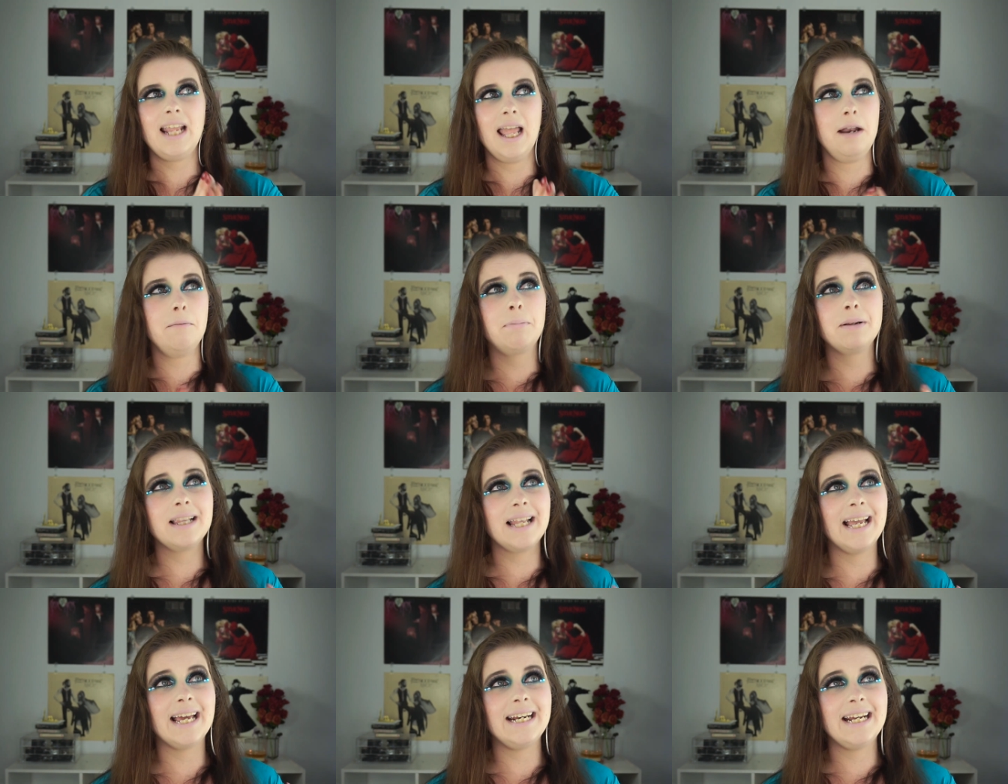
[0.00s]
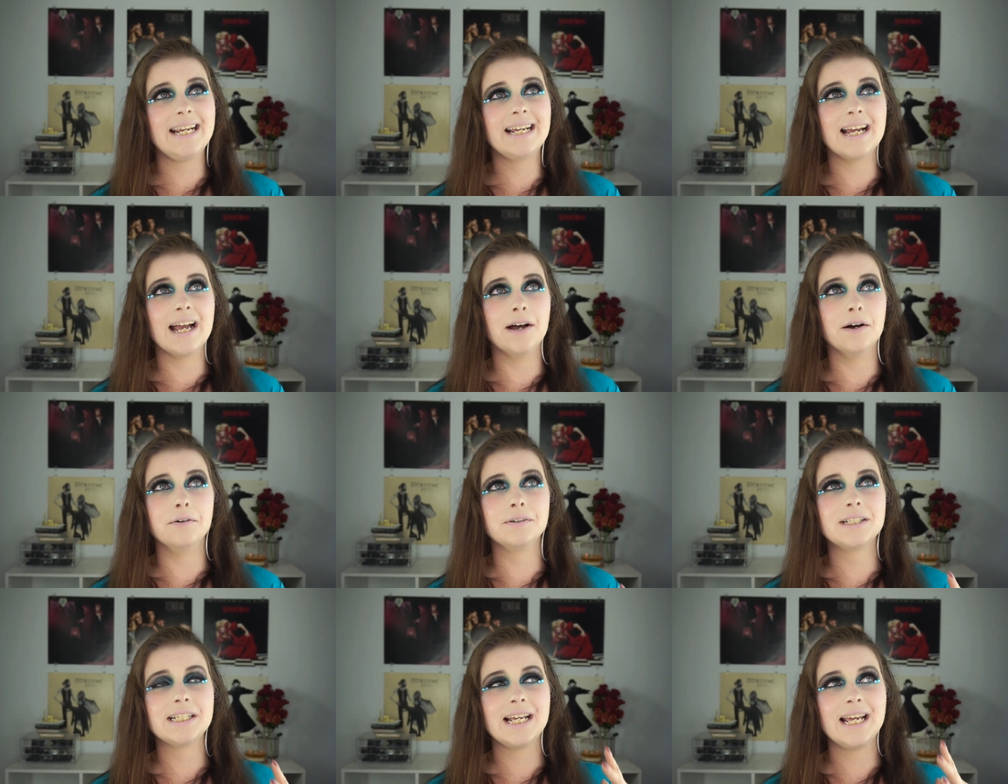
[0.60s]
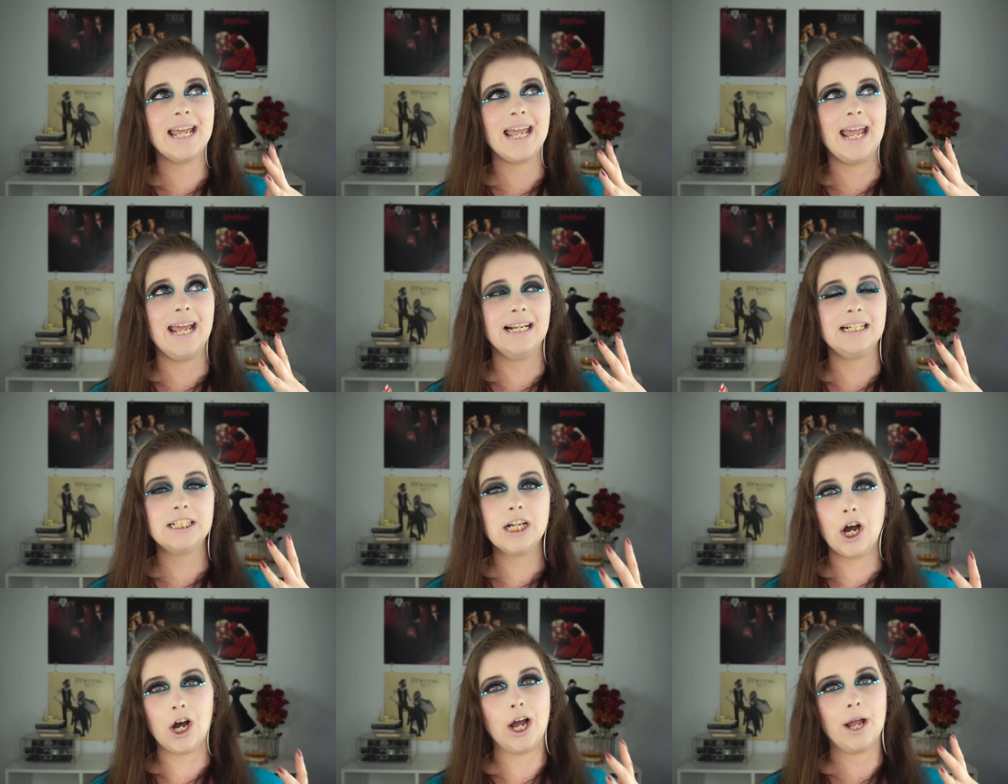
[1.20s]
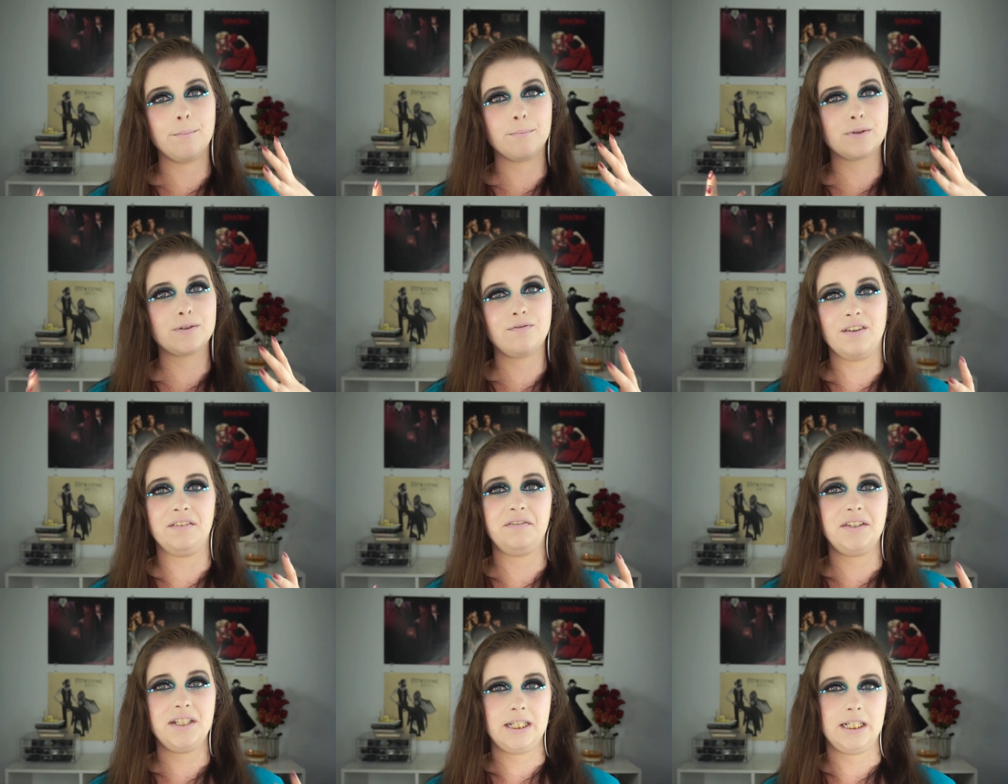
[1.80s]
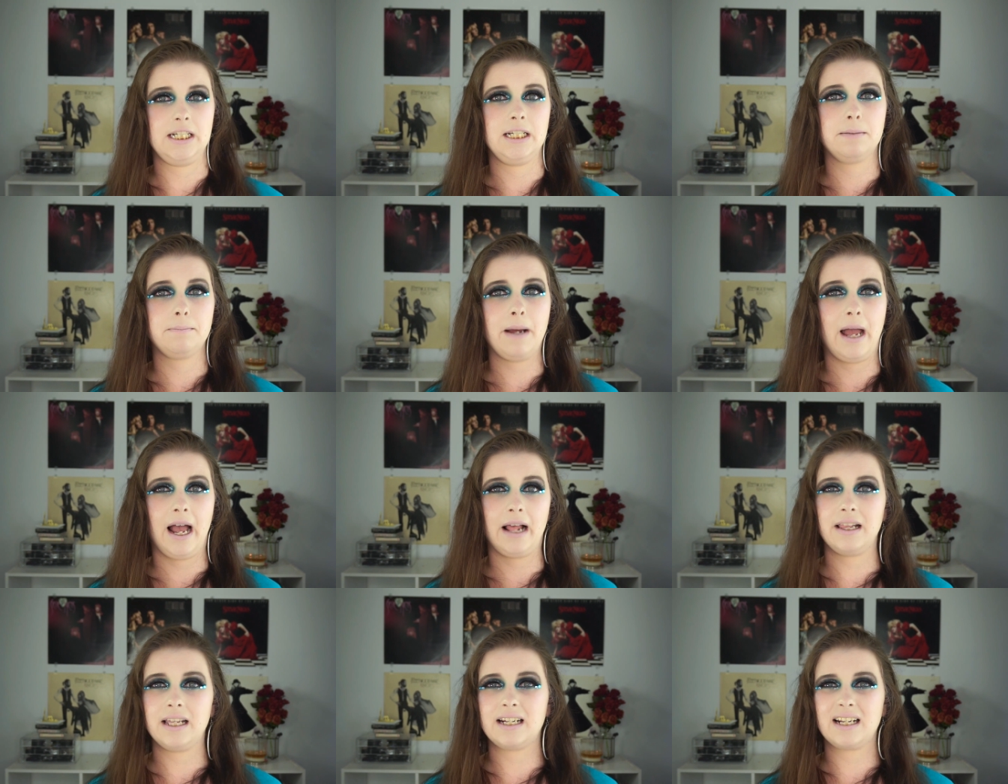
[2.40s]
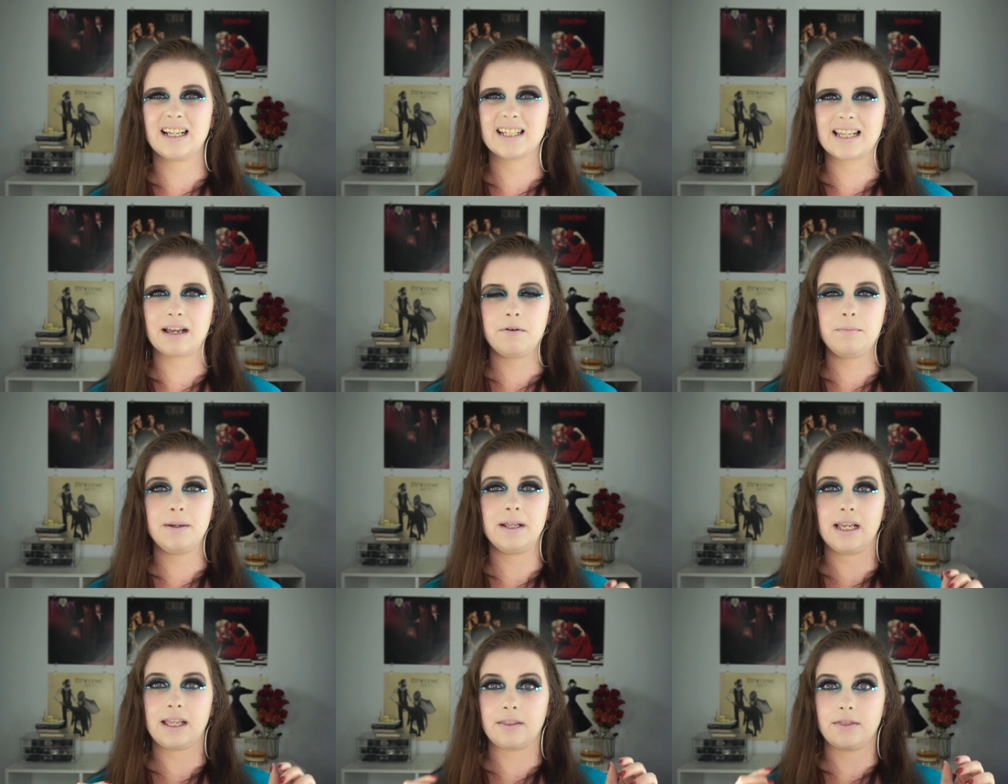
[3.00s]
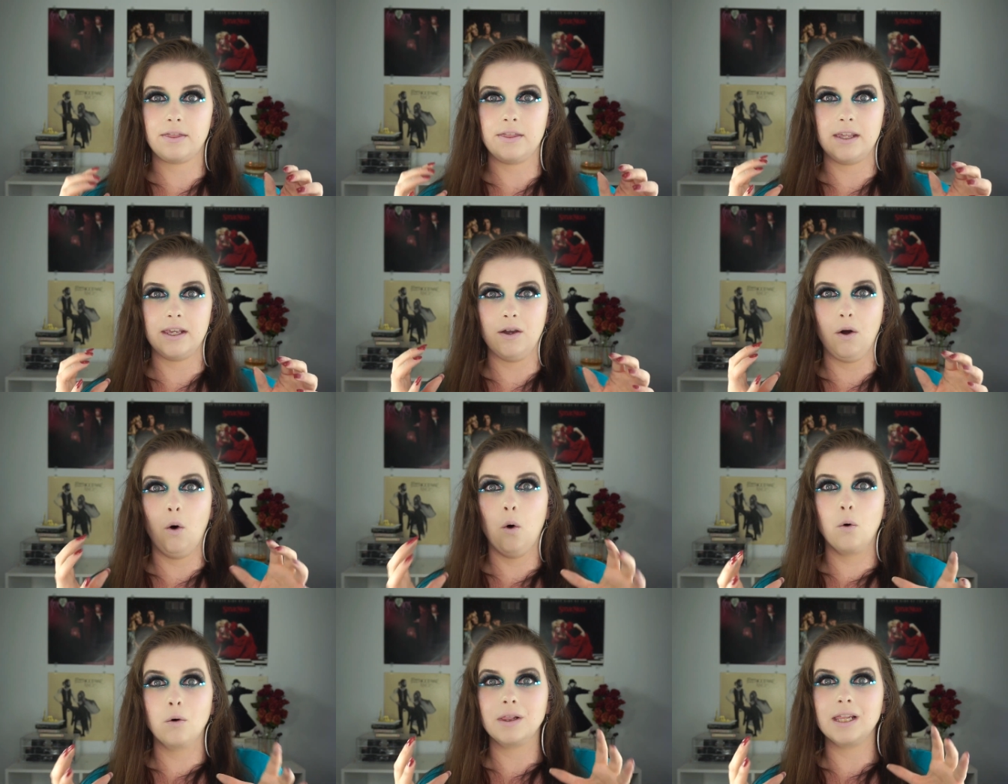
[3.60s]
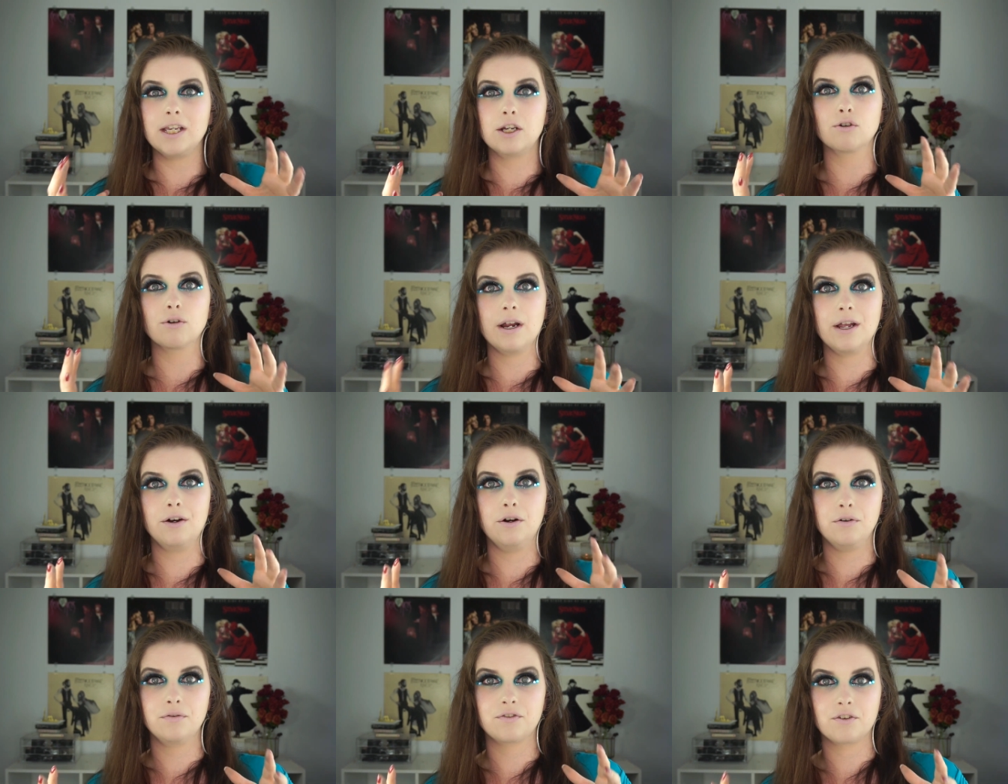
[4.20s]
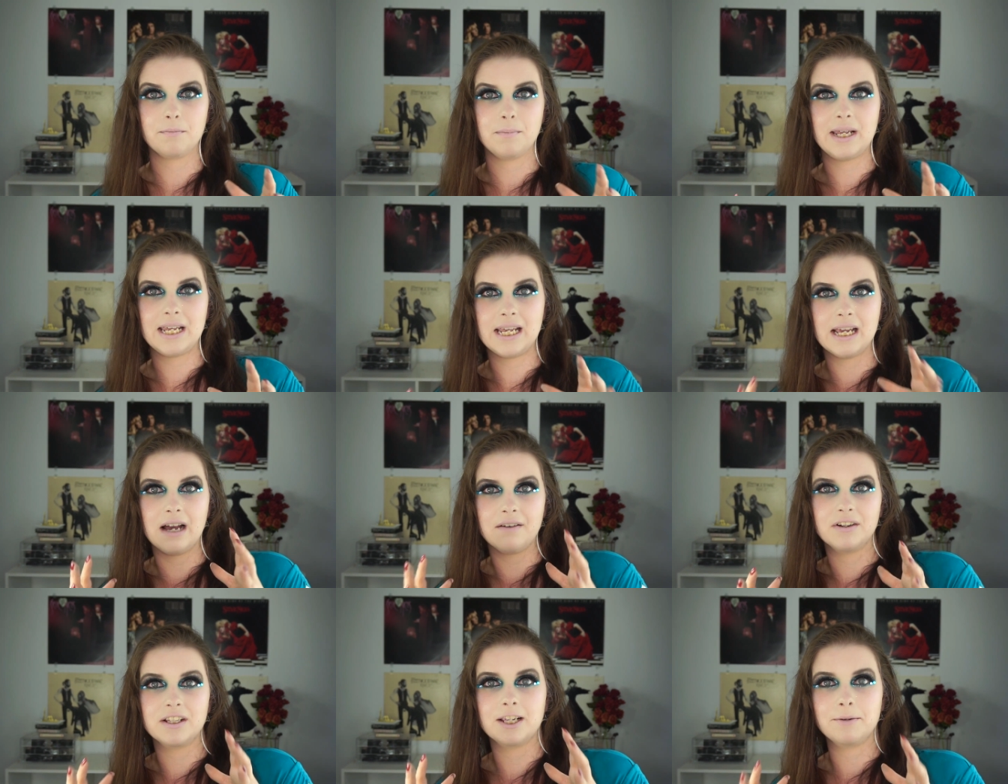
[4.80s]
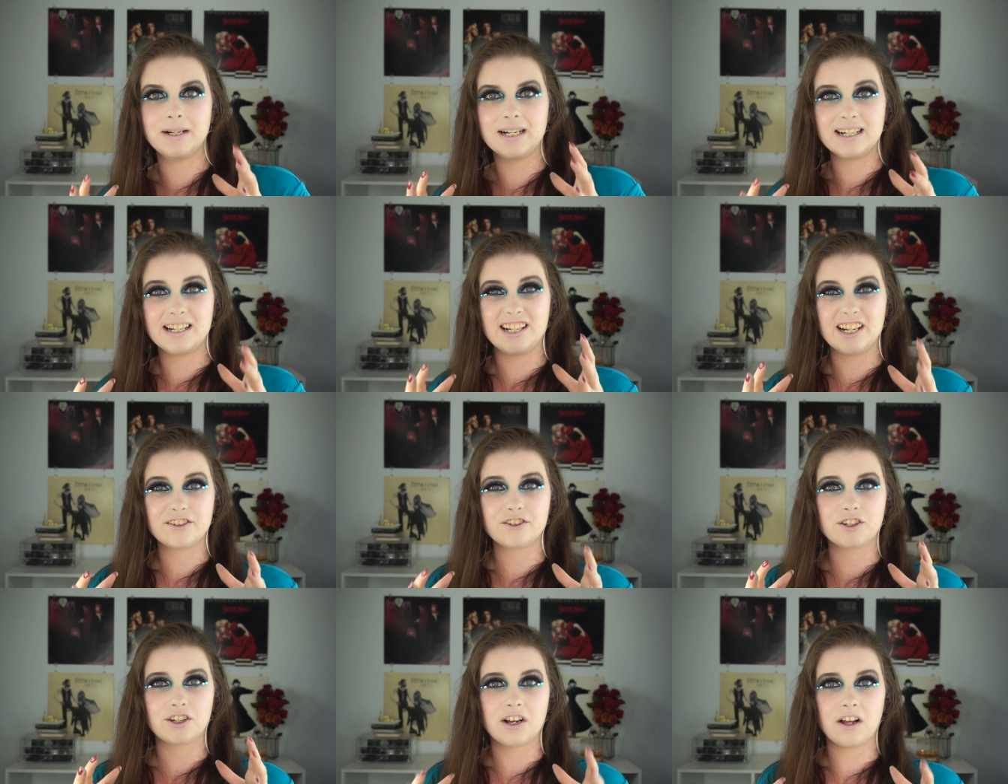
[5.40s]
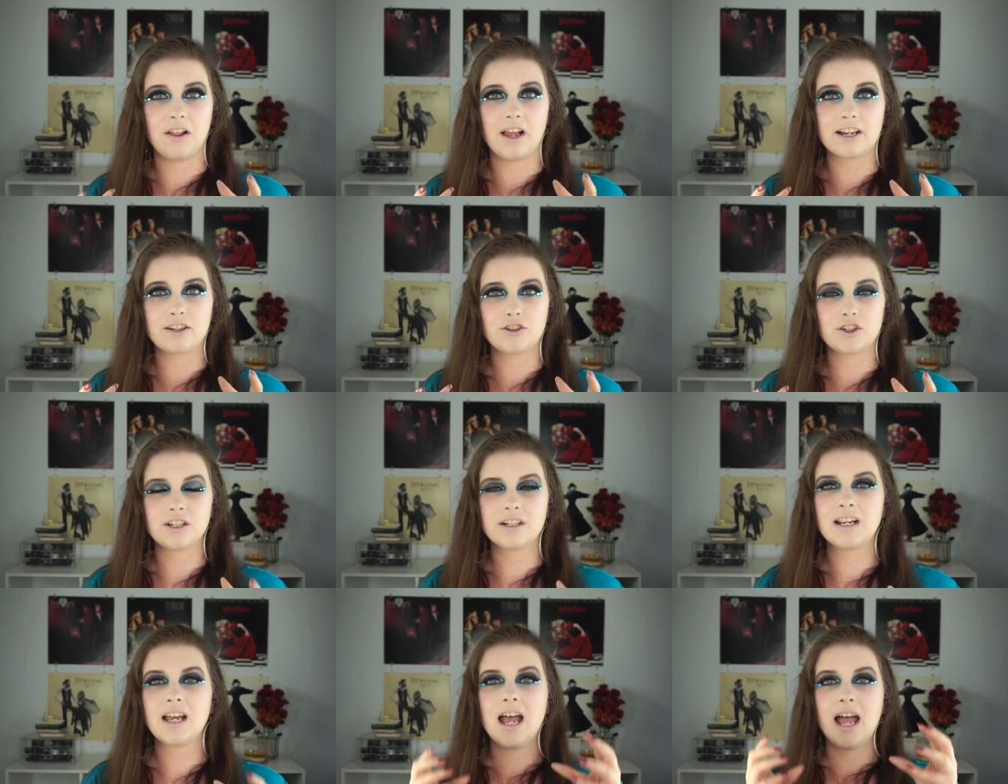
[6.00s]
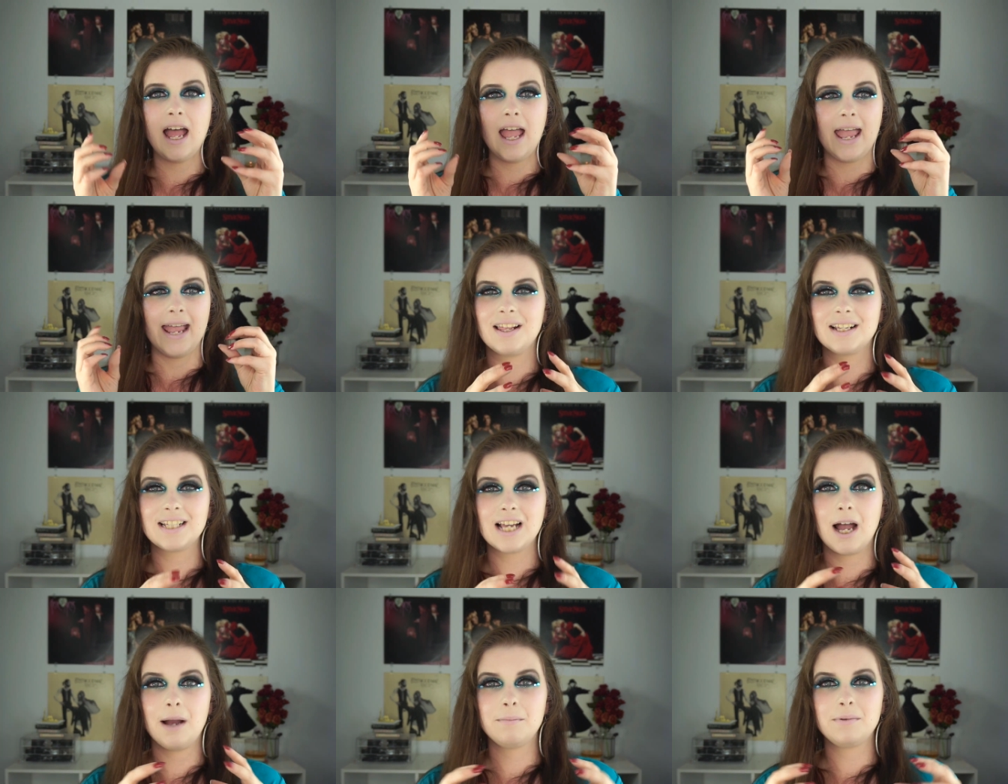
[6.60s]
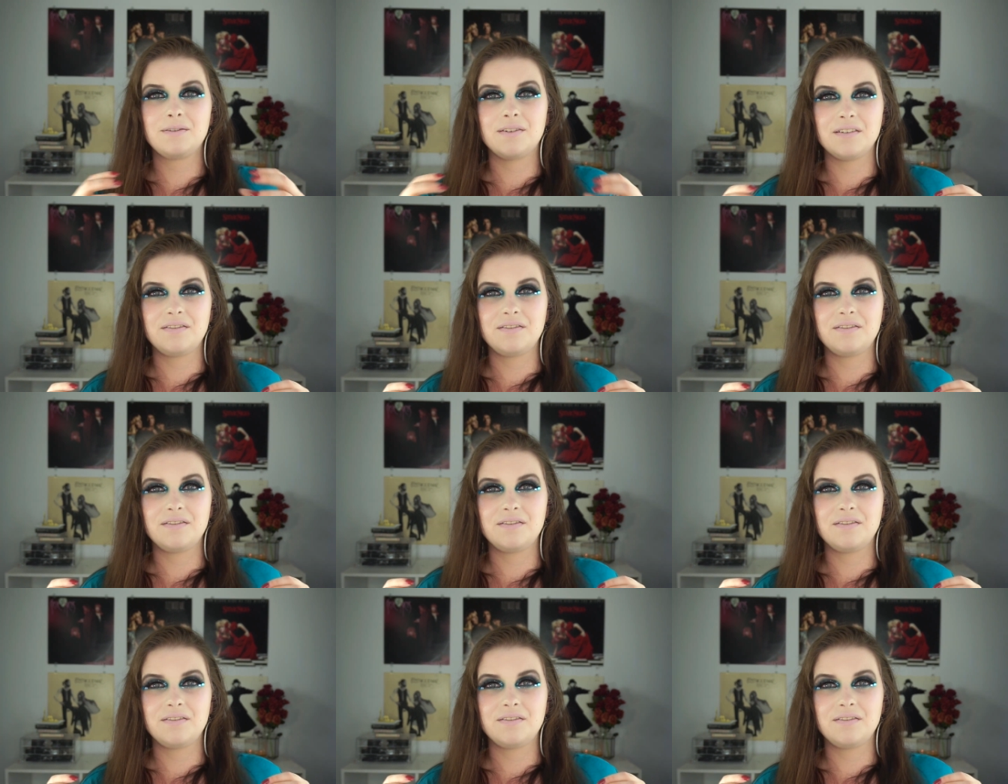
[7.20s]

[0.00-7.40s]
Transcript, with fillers: and planning out a times 15 palette because that would be like the holy grail for me of a limited edition collection. The times